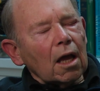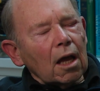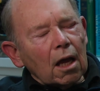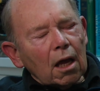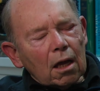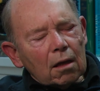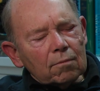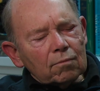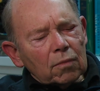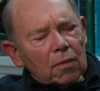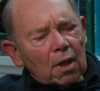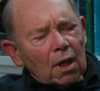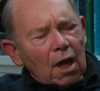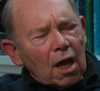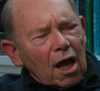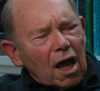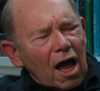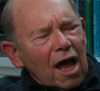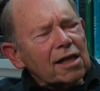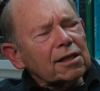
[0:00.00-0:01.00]
Um,
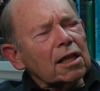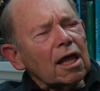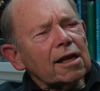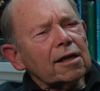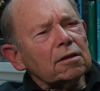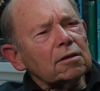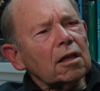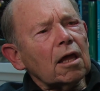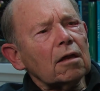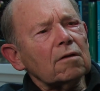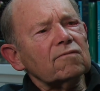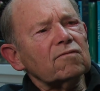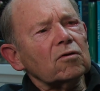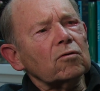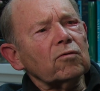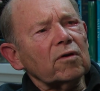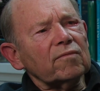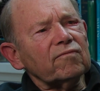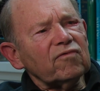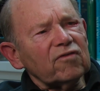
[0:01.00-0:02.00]
I like a lot of the
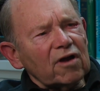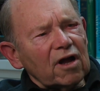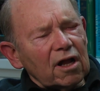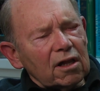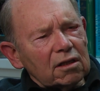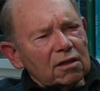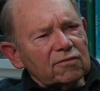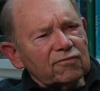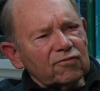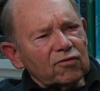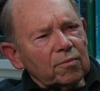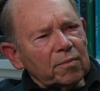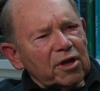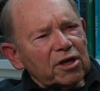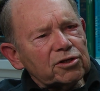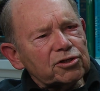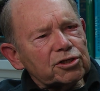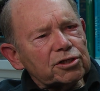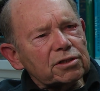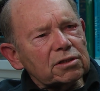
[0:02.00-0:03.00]
GRIB file
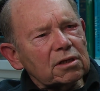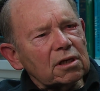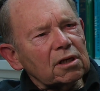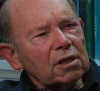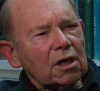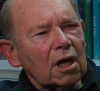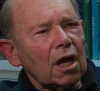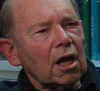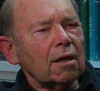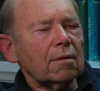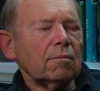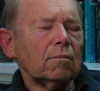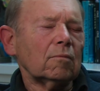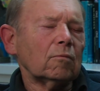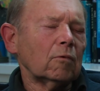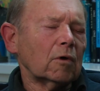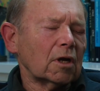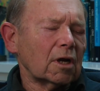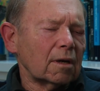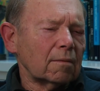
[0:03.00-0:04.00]
information. I'm,
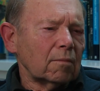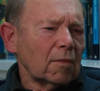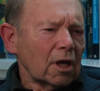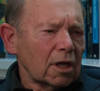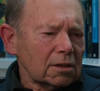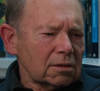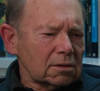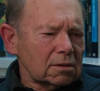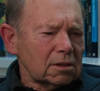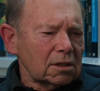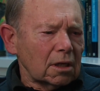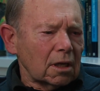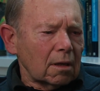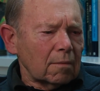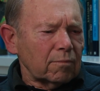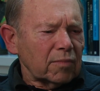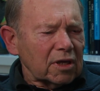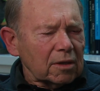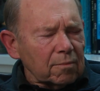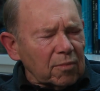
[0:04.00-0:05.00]
when I'm not uh,
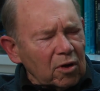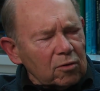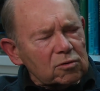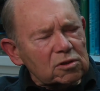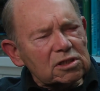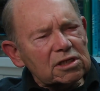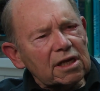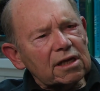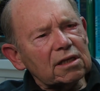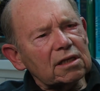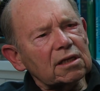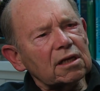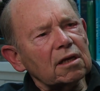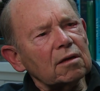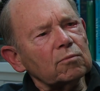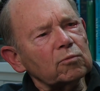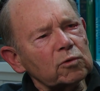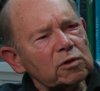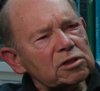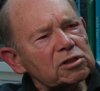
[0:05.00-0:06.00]
big boat sailing,
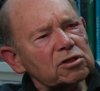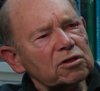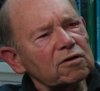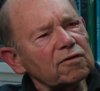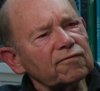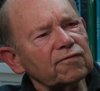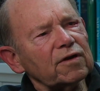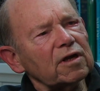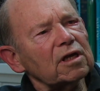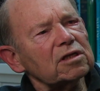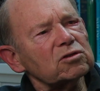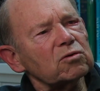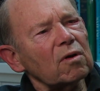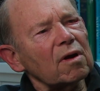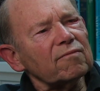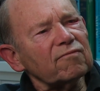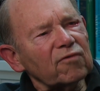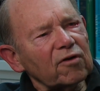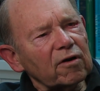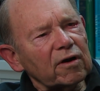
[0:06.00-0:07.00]
I'm windsurfing, and so
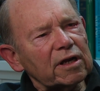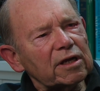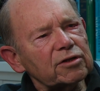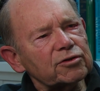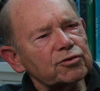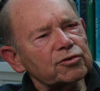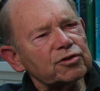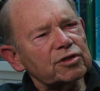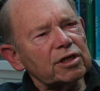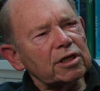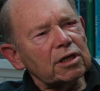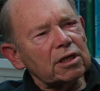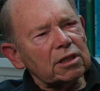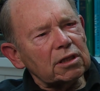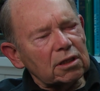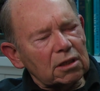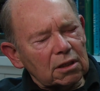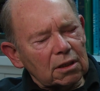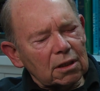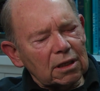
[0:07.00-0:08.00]
I'm very interested
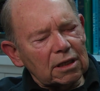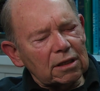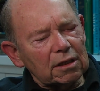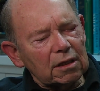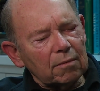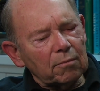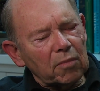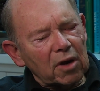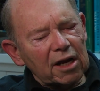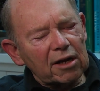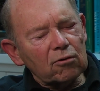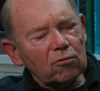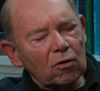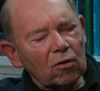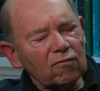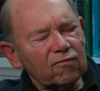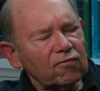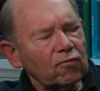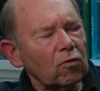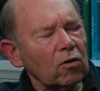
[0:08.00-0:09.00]
in the, in the
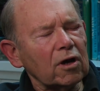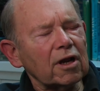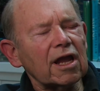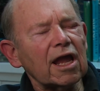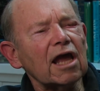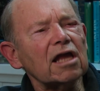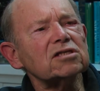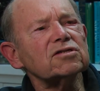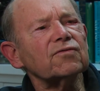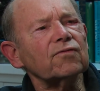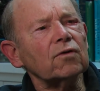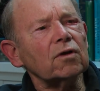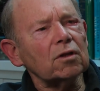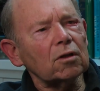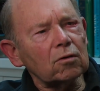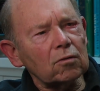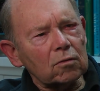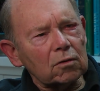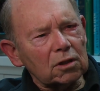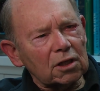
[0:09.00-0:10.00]
micro forecast for a
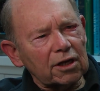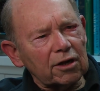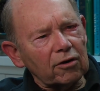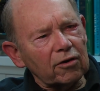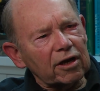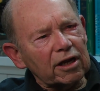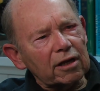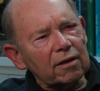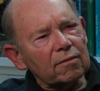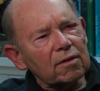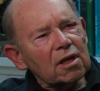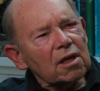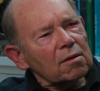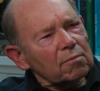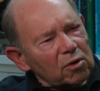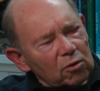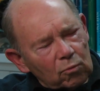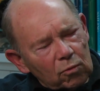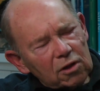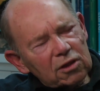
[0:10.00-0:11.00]
local area.
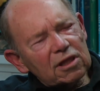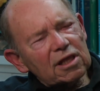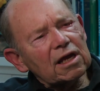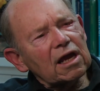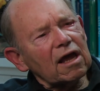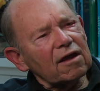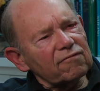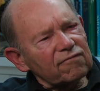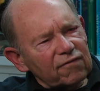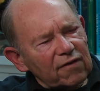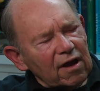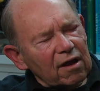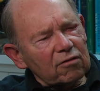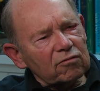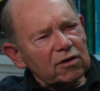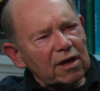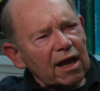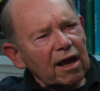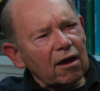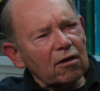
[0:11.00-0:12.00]
But one thing I've
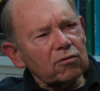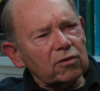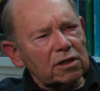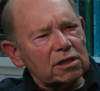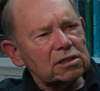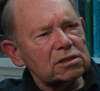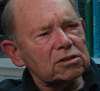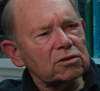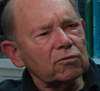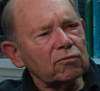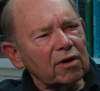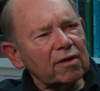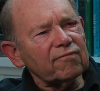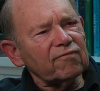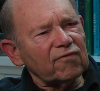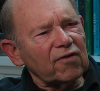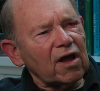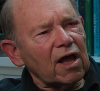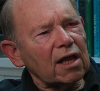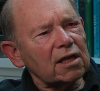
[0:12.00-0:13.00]
found out is GRIB
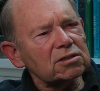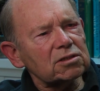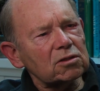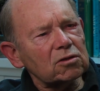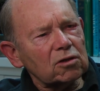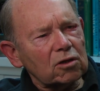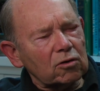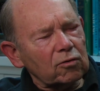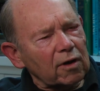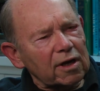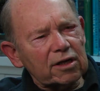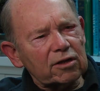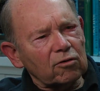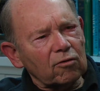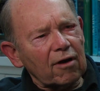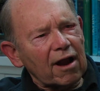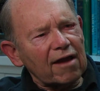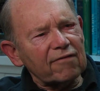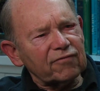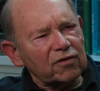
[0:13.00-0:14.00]
files look great
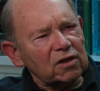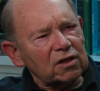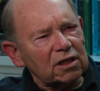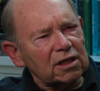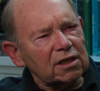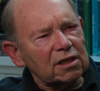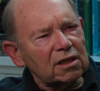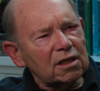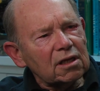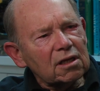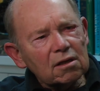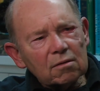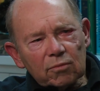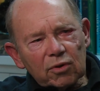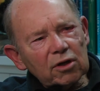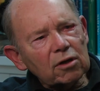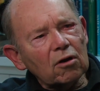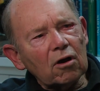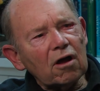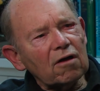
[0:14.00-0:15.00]
graphically,
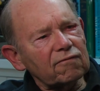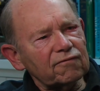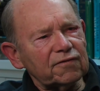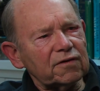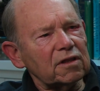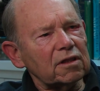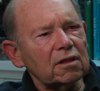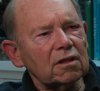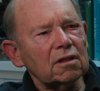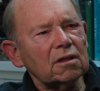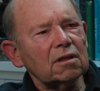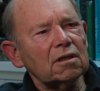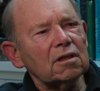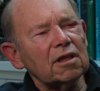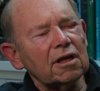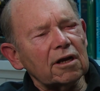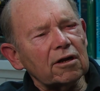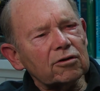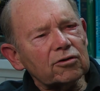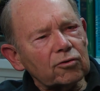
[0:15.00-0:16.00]
but often
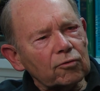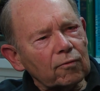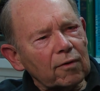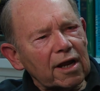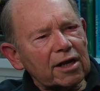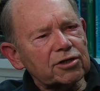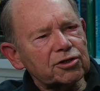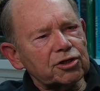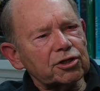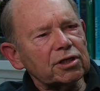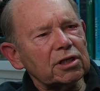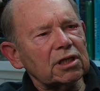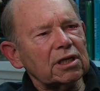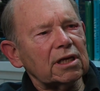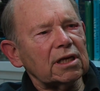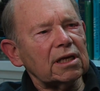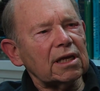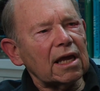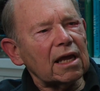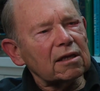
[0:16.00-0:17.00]
they're
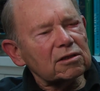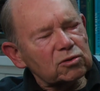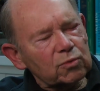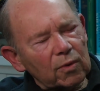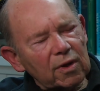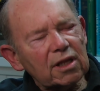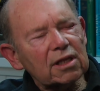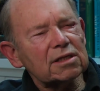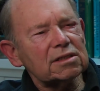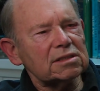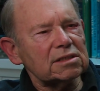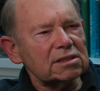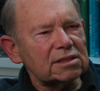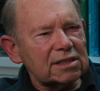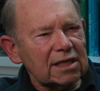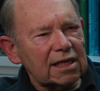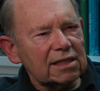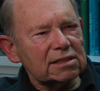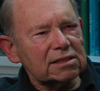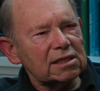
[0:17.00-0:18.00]
directionally as well as
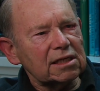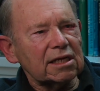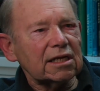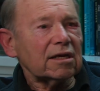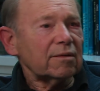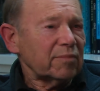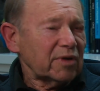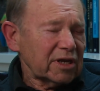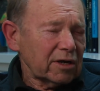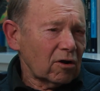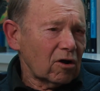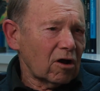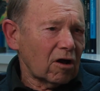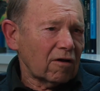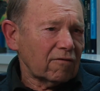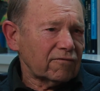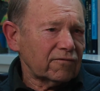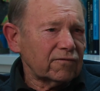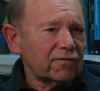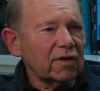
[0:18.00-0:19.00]
intensity a bit
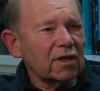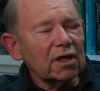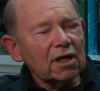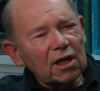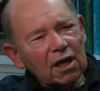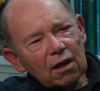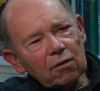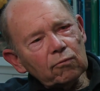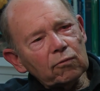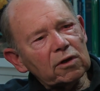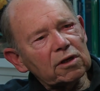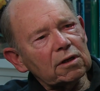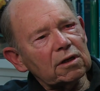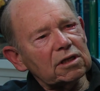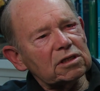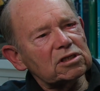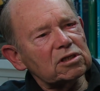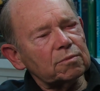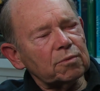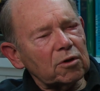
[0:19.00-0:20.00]
off. And when
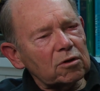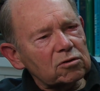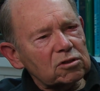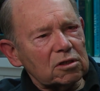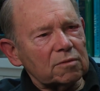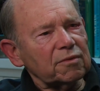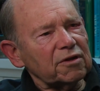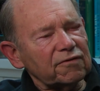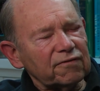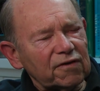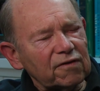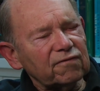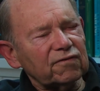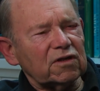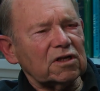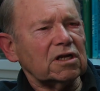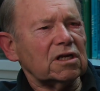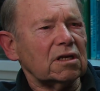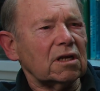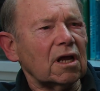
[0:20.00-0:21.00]
it's supposed to be
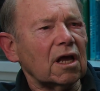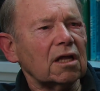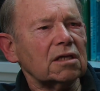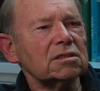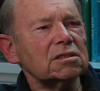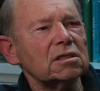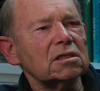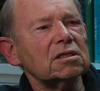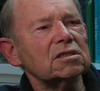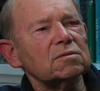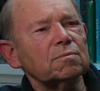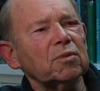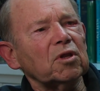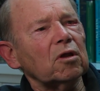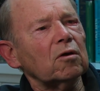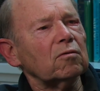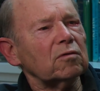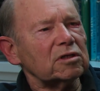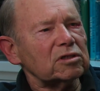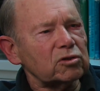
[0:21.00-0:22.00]
fifteen knots and it's
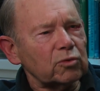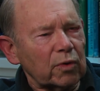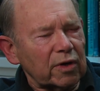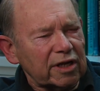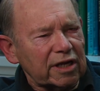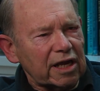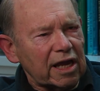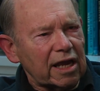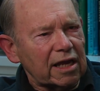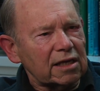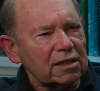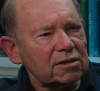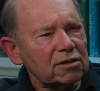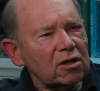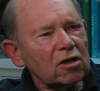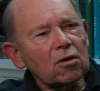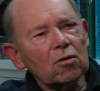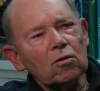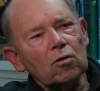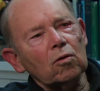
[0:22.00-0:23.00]
blowing twenty-eight,
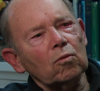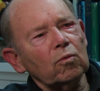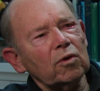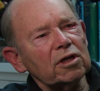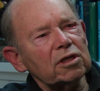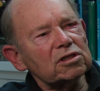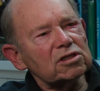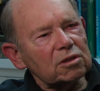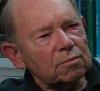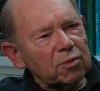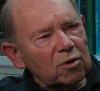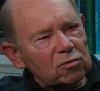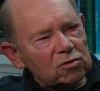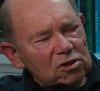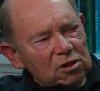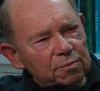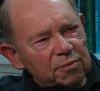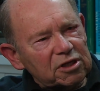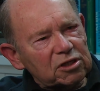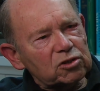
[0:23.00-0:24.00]
or when it's
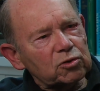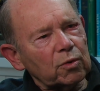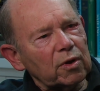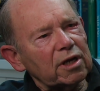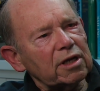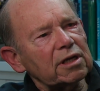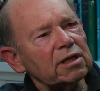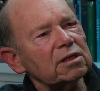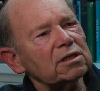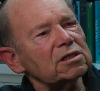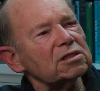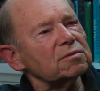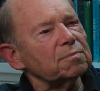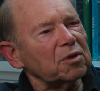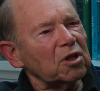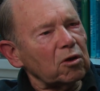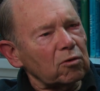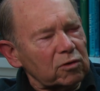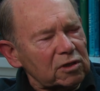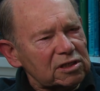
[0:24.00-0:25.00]
supposed to be twenty and it's
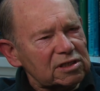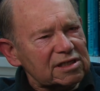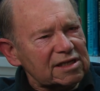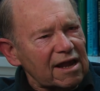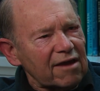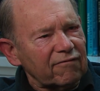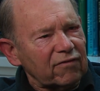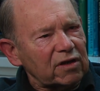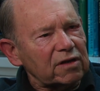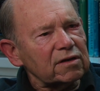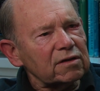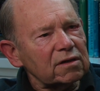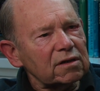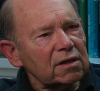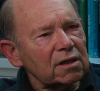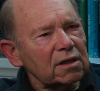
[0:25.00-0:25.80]
blowing seven,